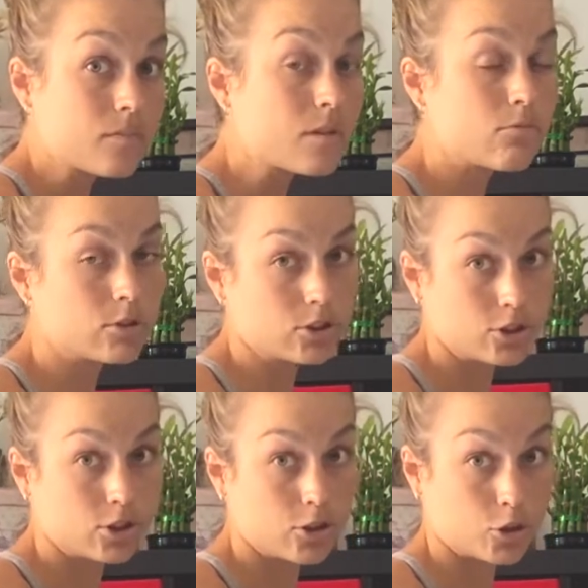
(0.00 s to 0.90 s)
Once
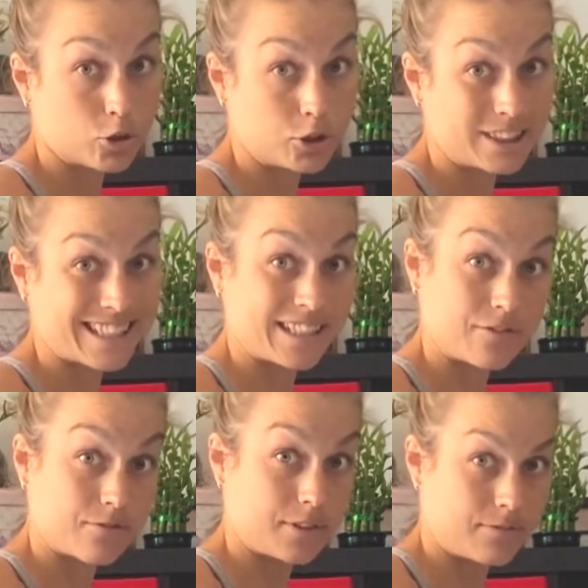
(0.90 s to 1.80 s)
you're done, do 10
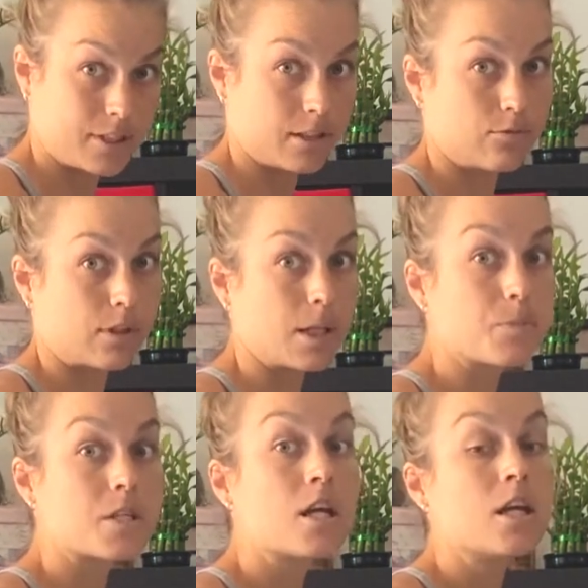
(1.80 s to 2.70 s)
to 15 reps,
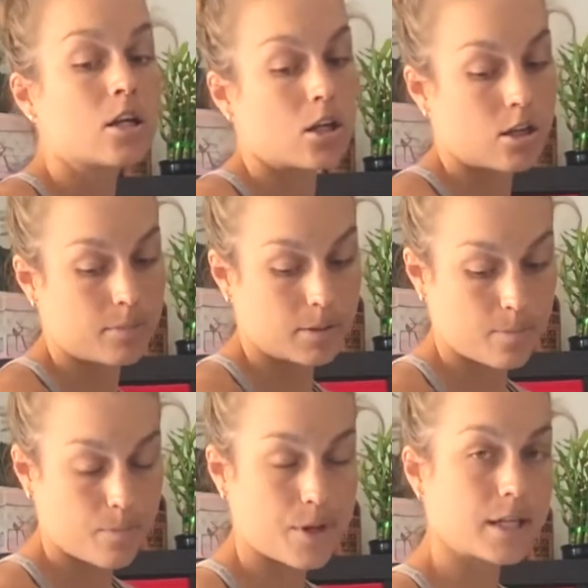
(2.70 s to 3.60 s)
coming
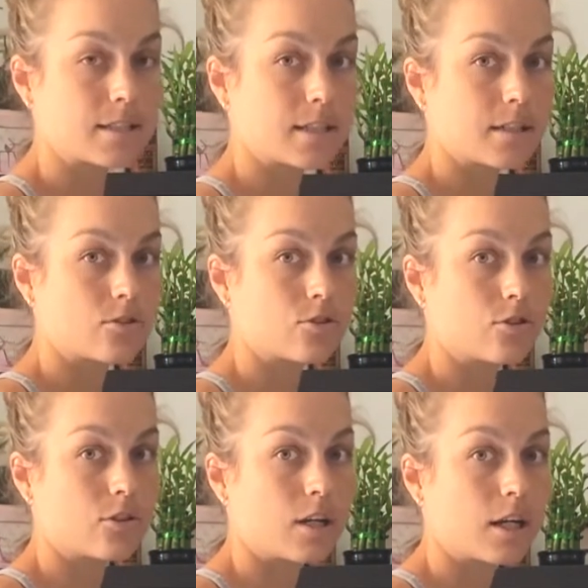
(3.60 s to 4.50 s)
back down to the
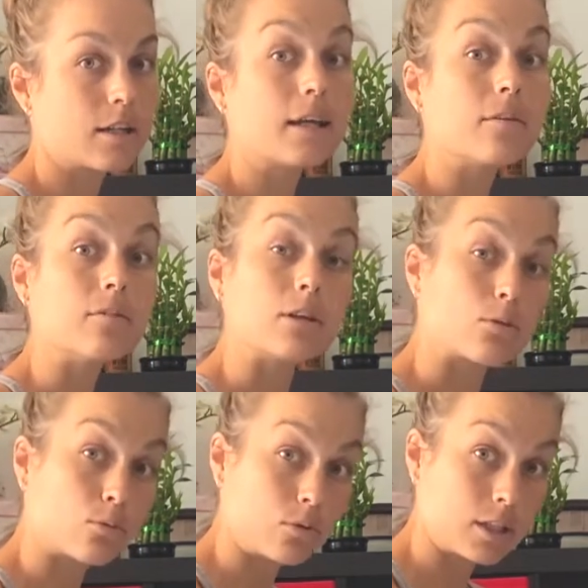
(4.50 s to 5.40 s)
ground and be
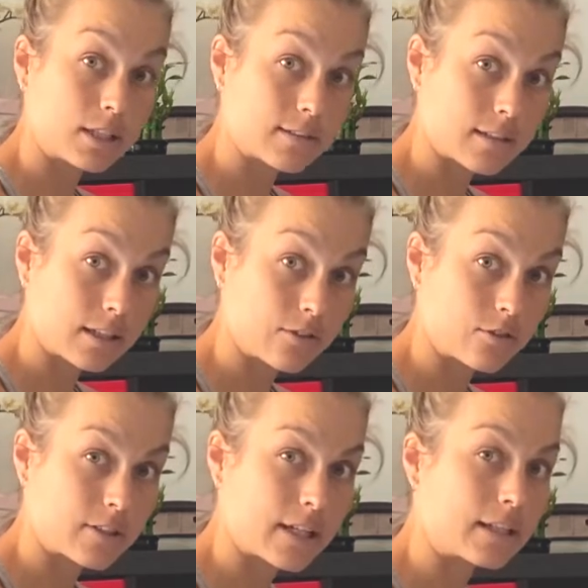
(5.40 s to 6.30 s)
rolling side to
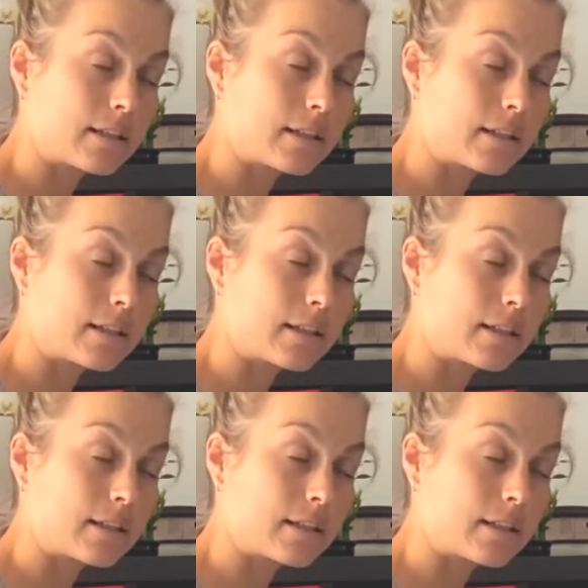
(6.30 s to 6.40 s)
side.